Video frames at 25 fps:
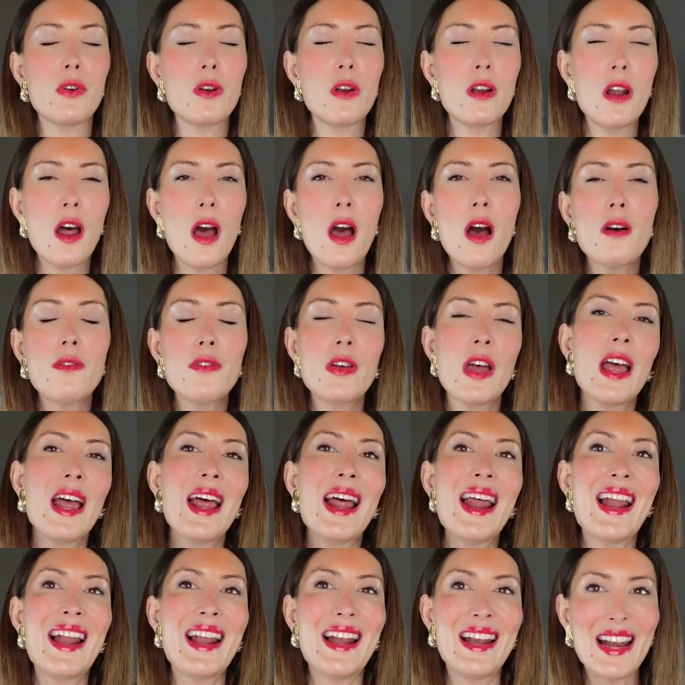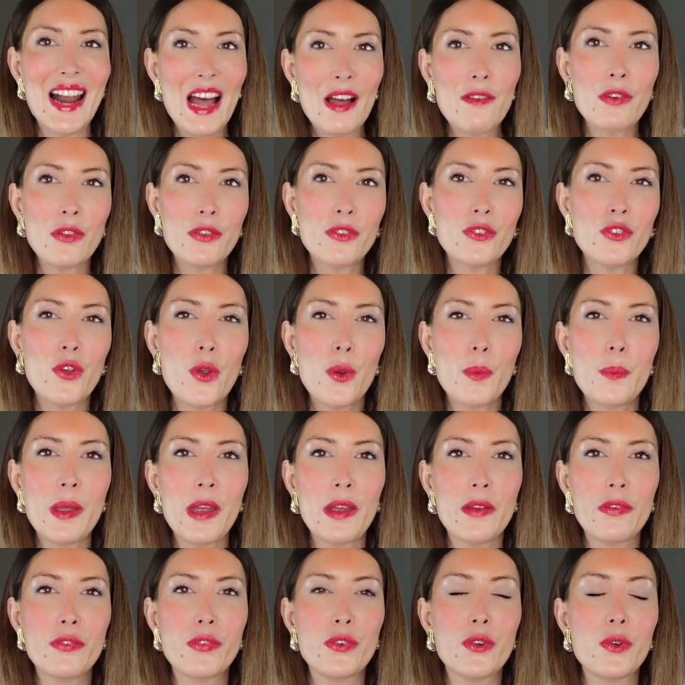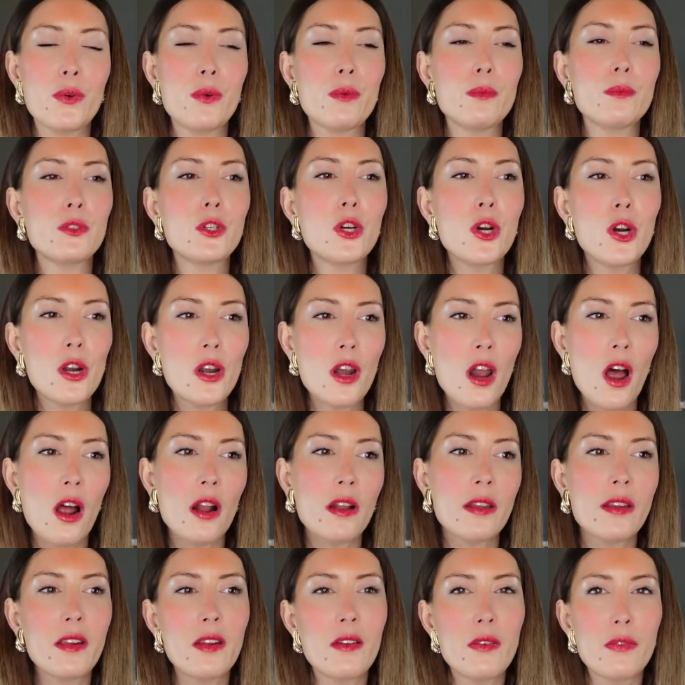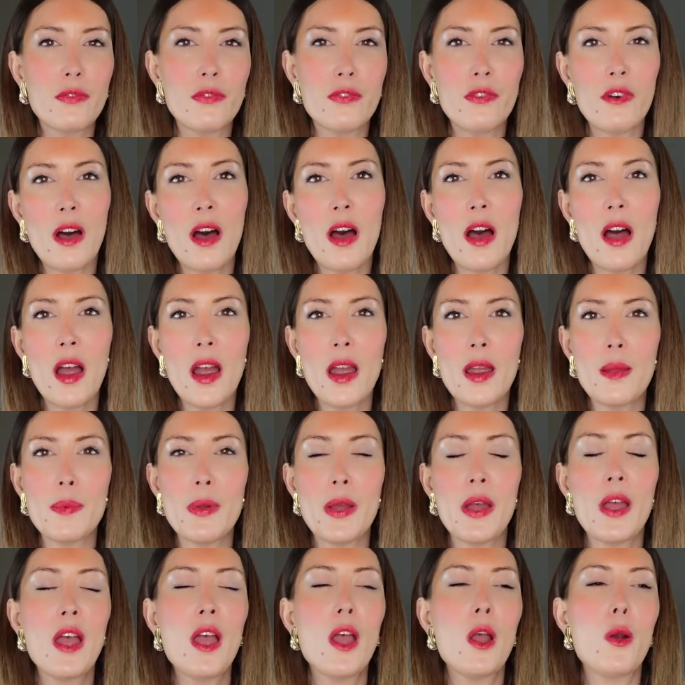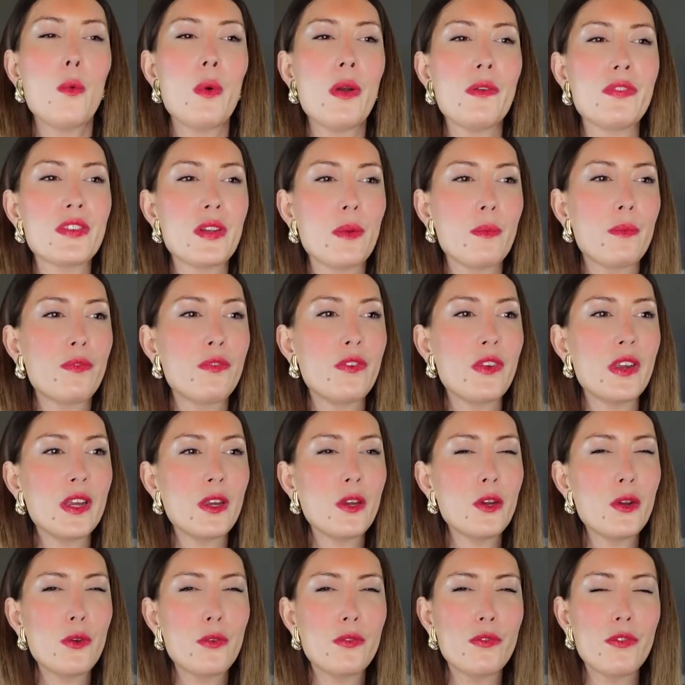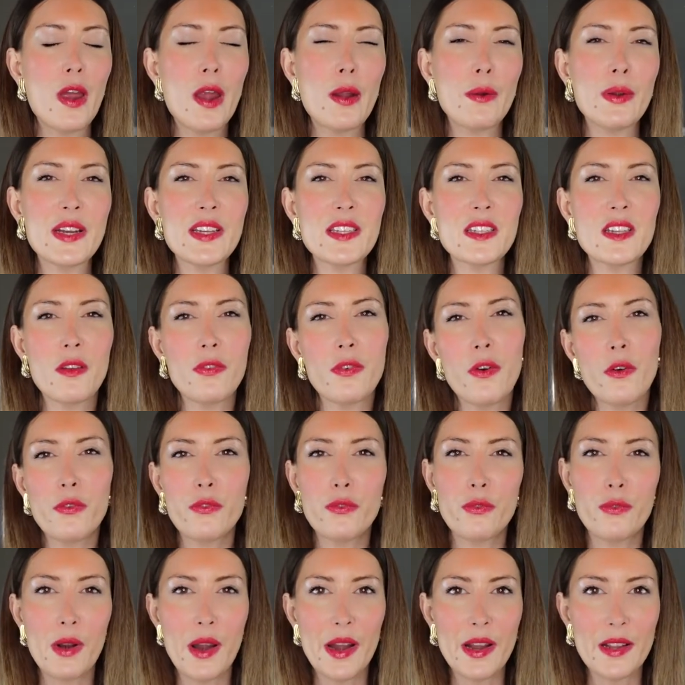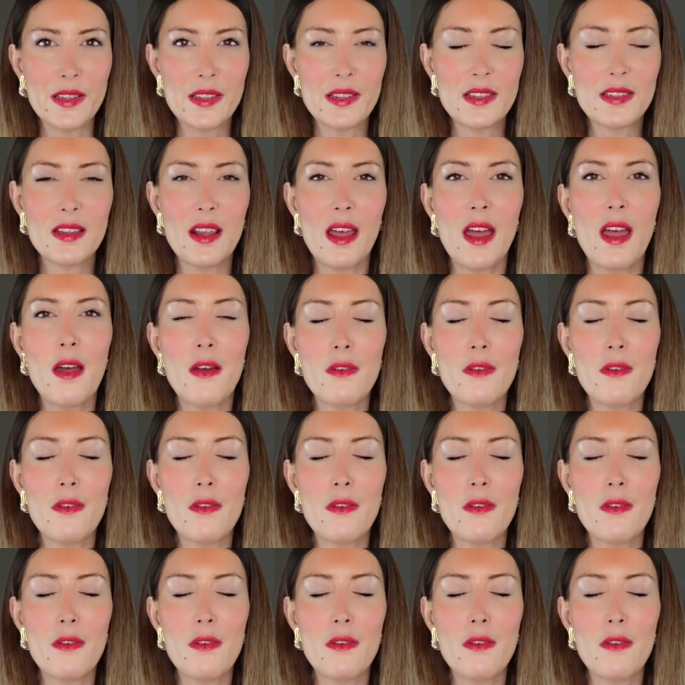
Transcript: you love lavender perfume, cologne vibe with something, you know, very South of France